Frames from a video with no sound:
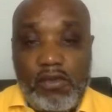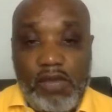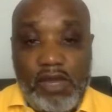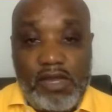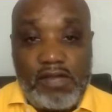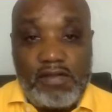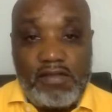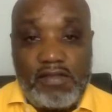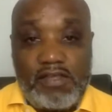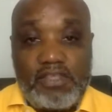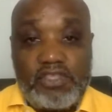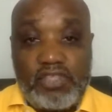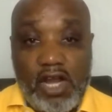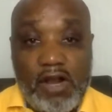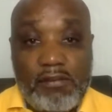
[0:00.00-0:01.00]
when
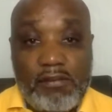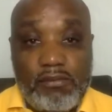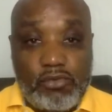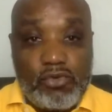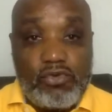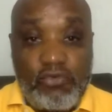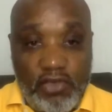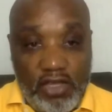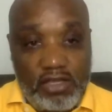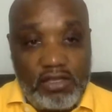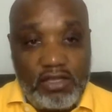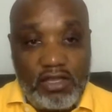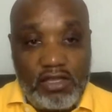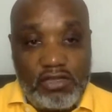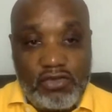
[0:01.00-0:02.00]
things start moving,
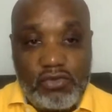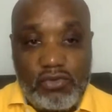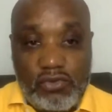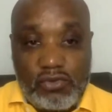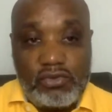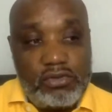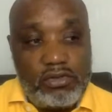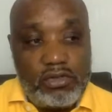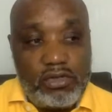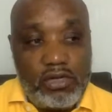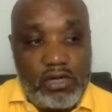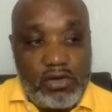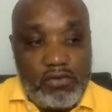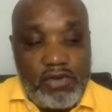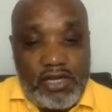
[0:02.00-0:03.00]
you
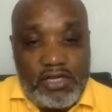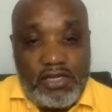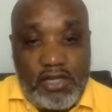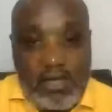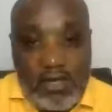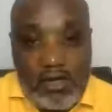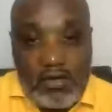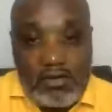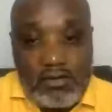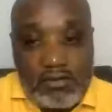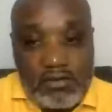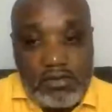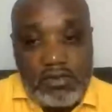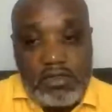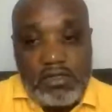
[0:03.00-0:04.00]
are ready to go.
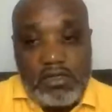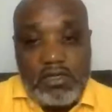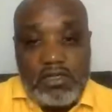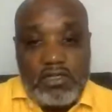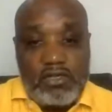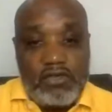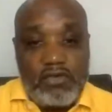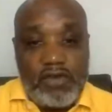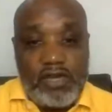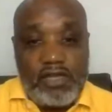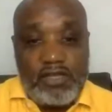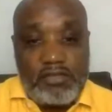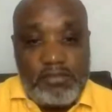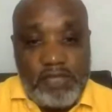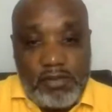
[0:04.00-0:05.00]
You're
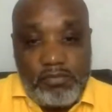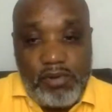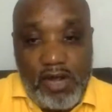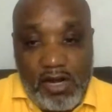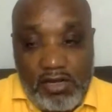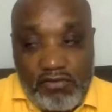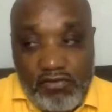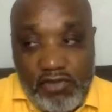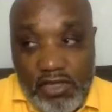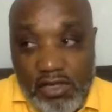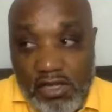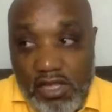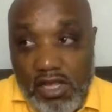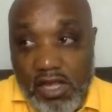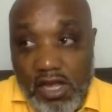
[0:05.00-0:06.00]
ready to be a part of it.
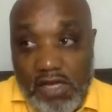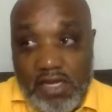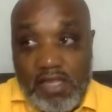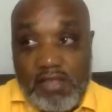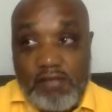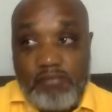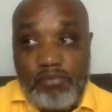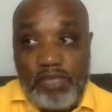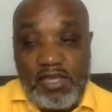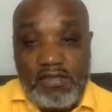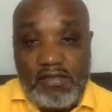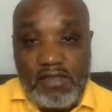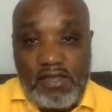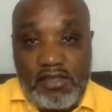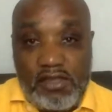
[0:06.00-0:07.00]
Another
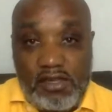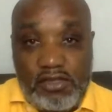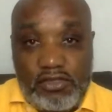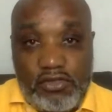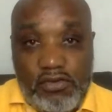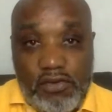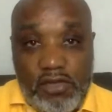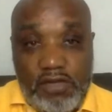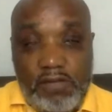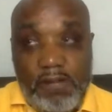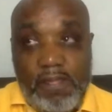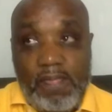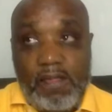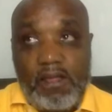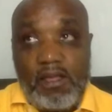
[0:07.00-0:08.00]
big thing they're doing,
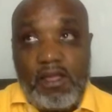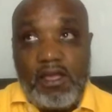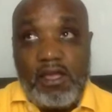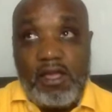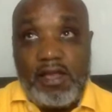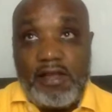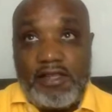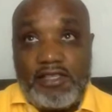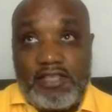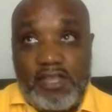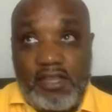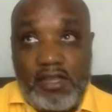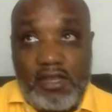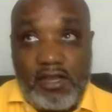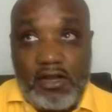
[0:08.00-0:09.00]
and it's
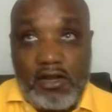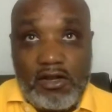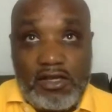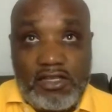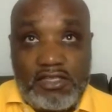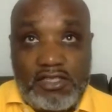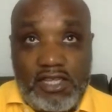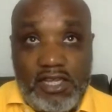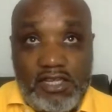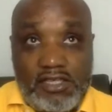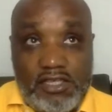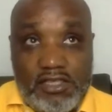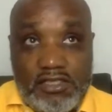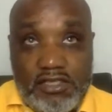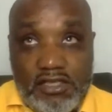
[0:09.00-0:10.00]
in the early
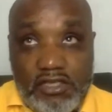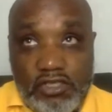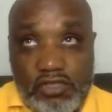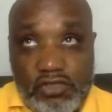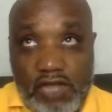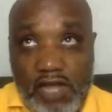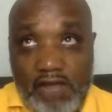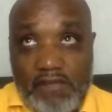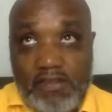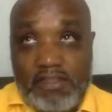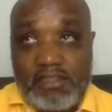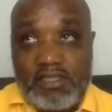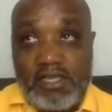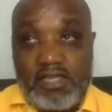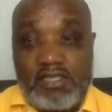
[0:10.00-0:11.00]
stages and the
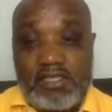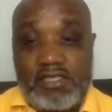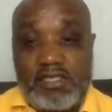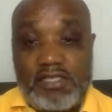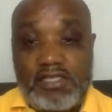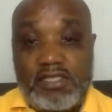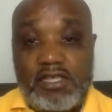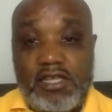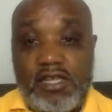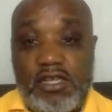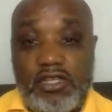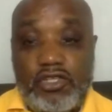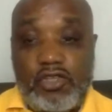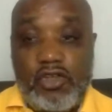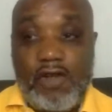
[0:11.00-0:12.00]
drafting stages, is
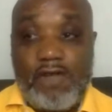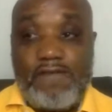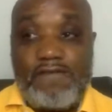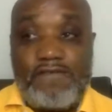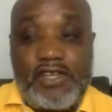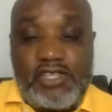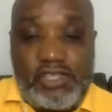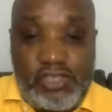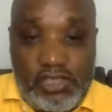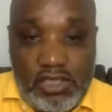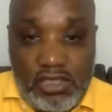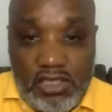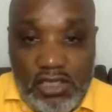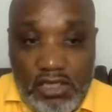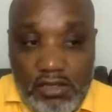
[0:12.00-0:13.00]
to
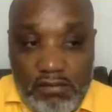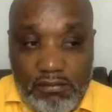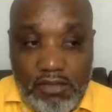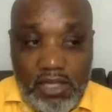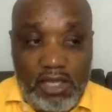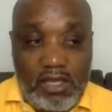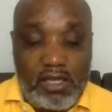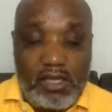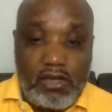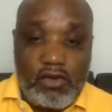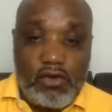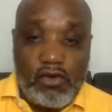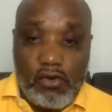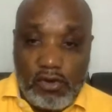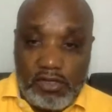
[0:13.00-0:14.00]
officially make
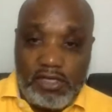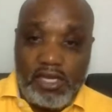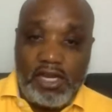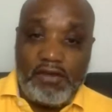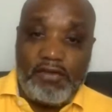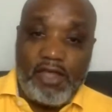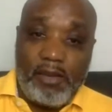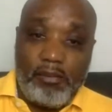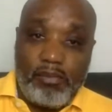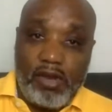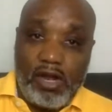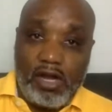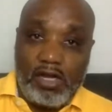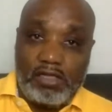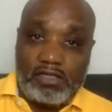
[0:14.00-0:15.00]
goat dairy a
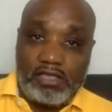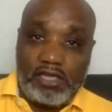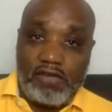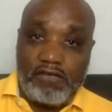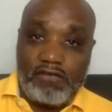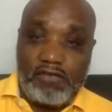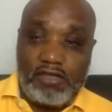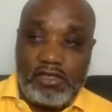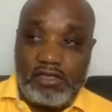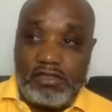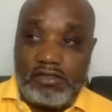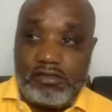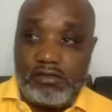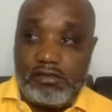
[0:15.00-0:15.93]
part of the